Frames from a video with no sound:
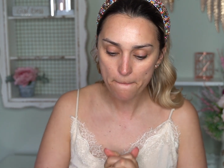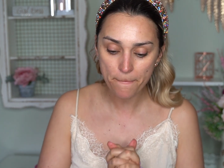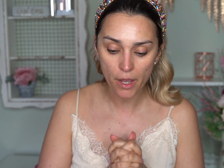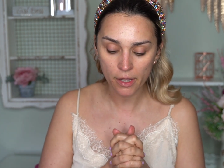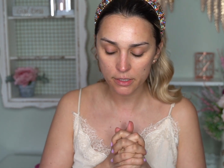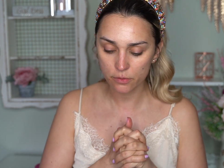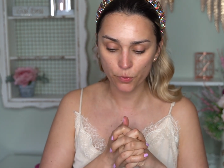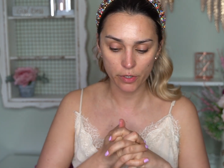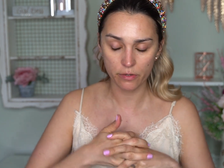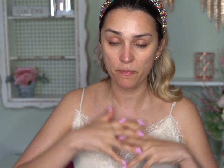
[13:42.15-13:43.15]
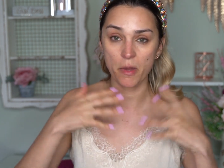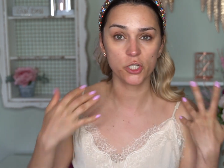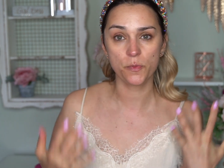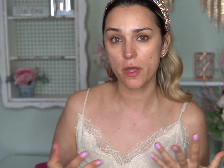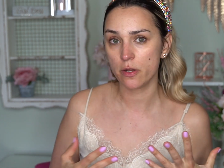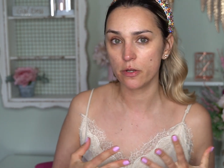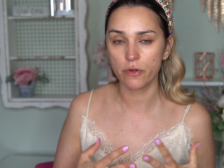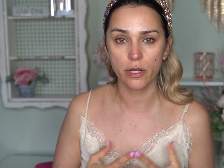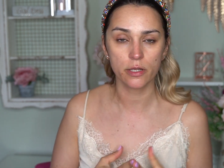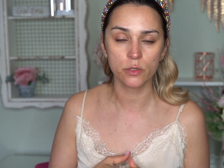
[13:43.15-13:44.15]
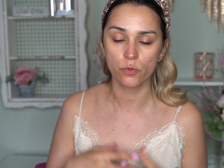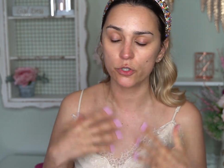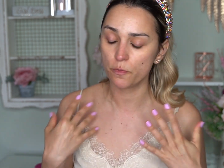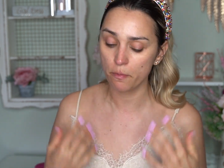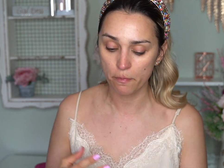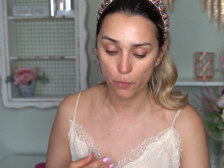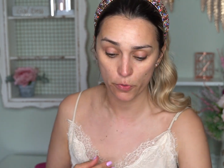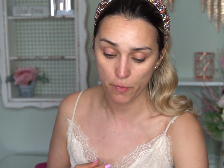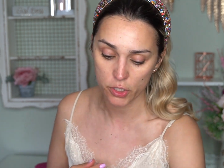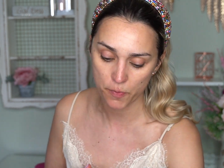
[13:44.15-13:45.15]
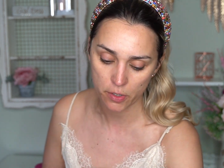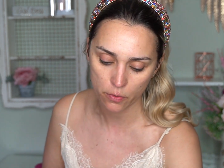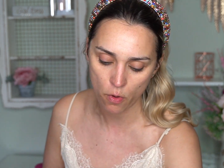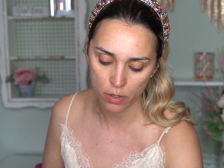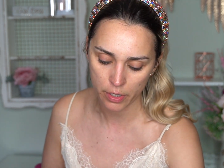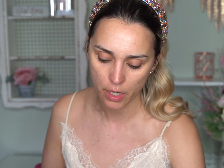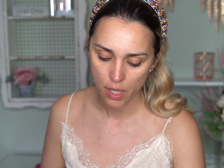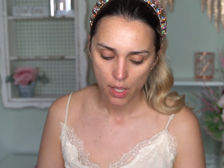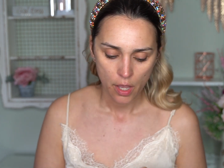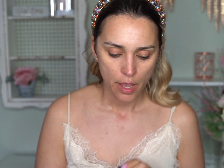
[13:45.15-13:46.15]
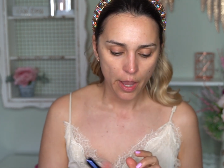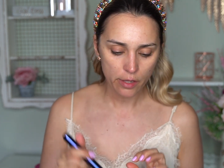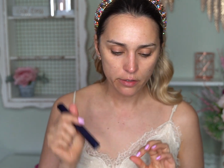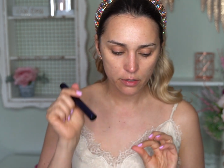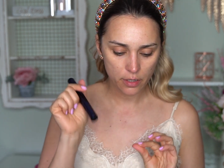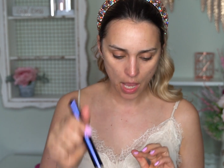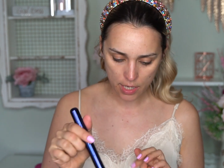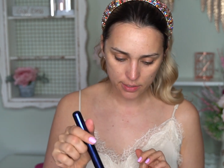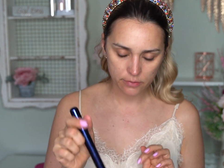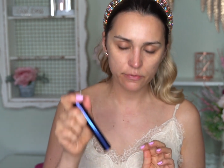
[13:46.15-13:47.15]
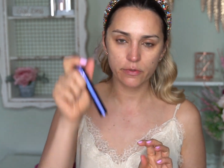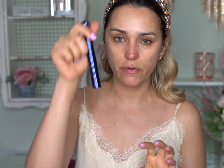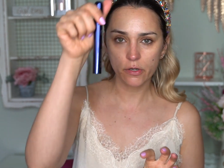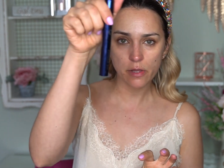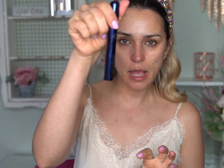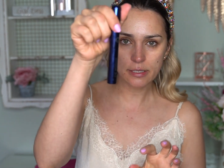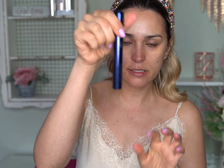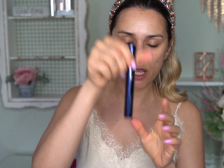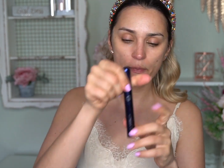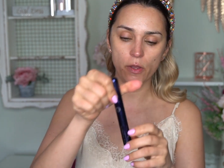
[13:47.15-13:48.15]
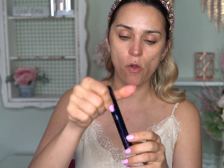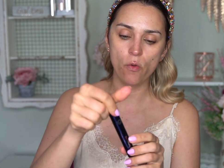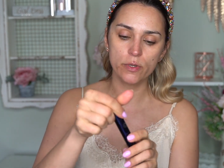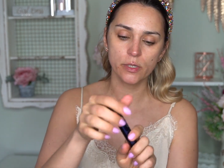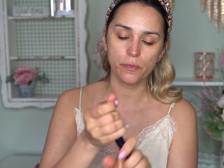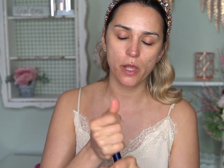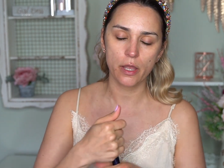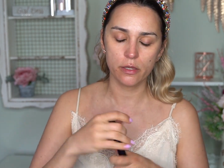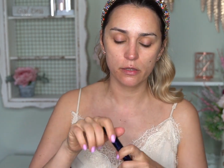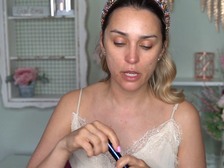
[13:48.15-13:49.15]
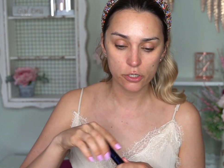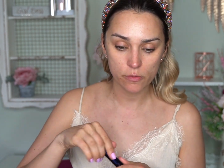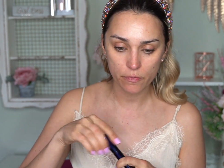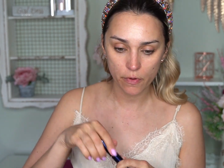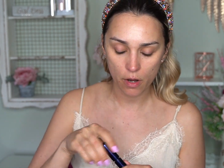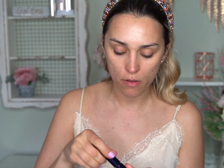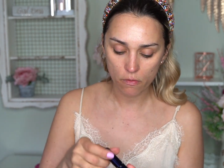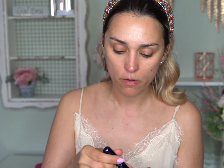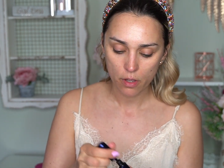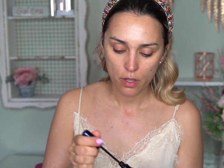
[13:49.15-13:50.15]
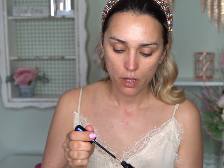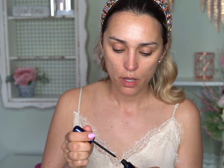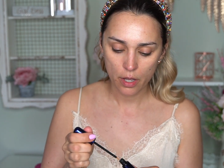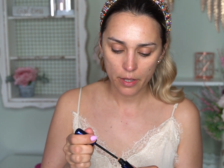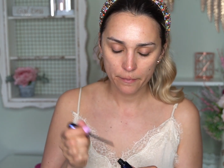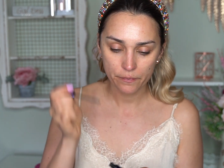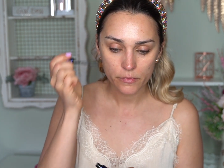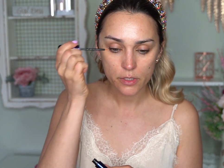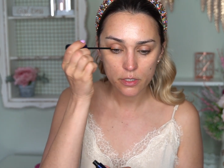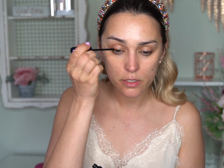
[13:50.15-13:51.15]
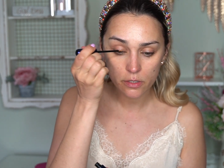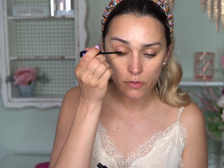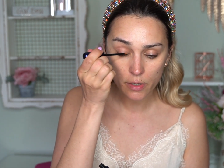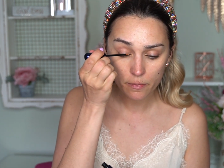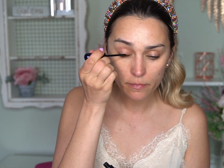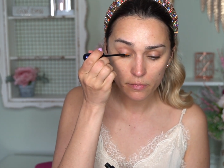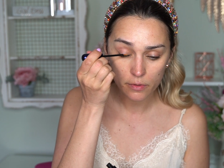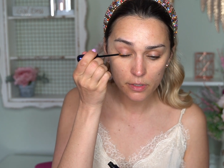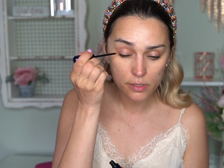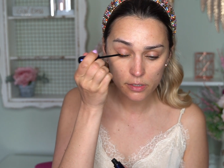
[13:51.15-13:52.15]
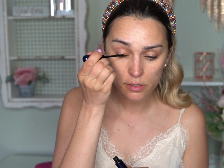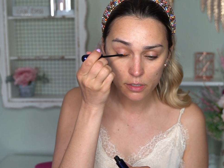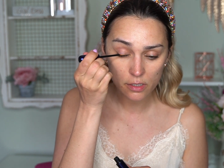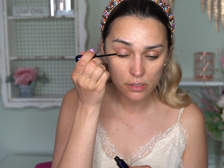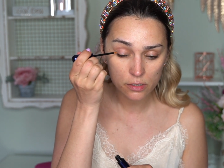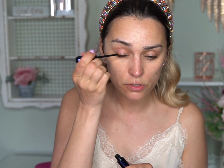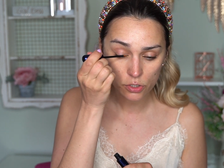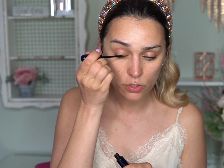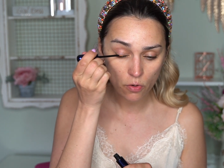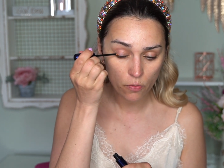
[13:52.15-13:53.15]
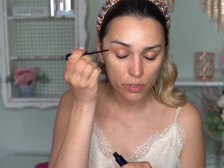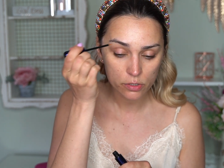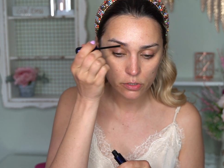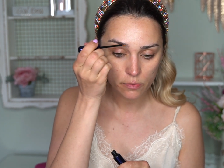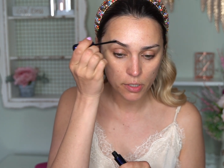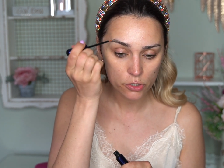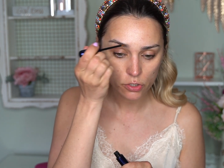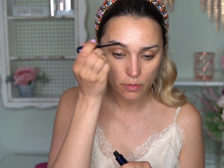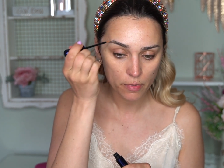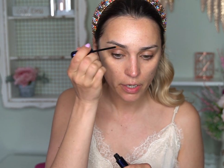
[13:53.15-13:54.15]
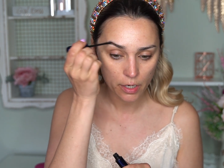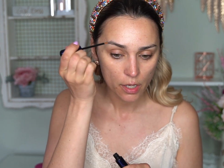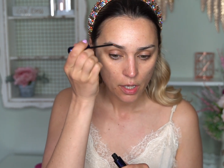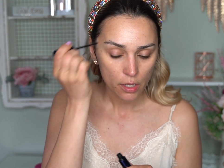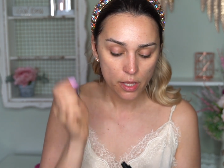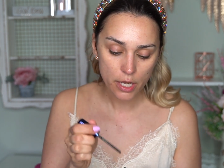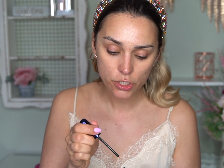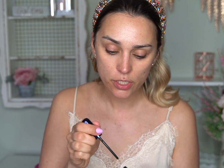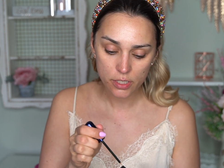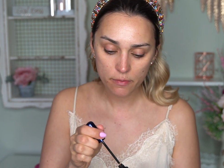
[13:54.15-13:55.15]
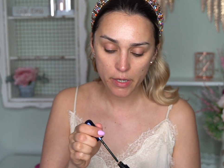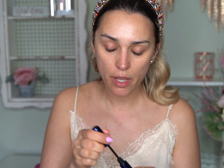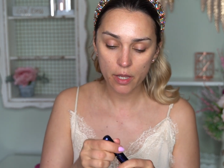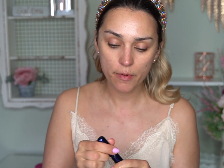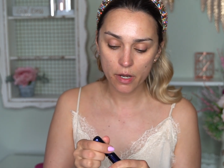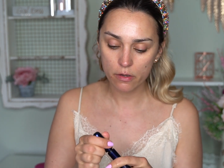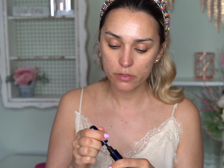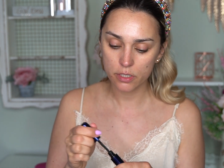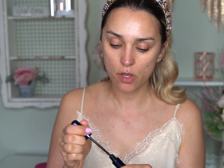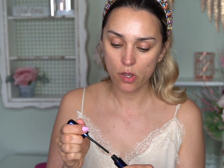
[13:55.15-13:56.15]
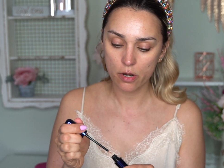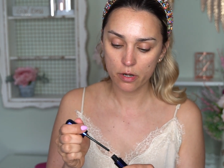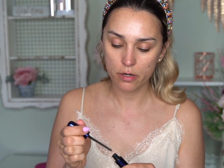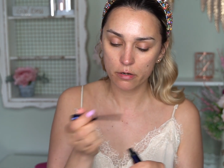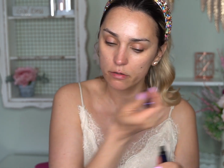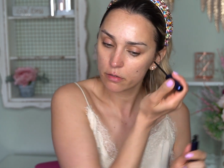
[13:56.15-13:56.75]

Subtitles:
but with much better ingredients, with much better quality. And the very last step, I always apply the Lush and Brow serum. This is just going to make sure my lashes and my eyebrows are